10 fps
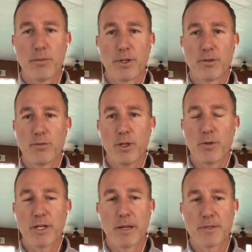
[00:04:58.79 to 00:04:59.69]
But really,
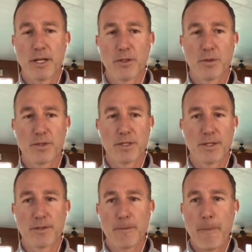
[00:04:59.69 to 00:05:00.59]
what it comes down to is
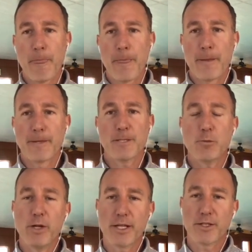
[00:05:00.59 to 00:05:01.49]
this this is
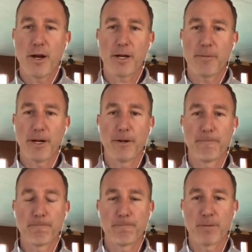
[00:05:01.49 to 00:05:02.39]
why I talk
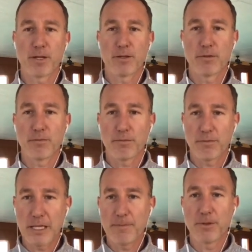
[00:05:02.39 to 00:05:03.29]
about
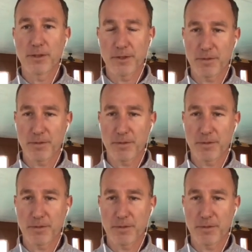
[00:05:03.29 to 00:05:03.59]
people in the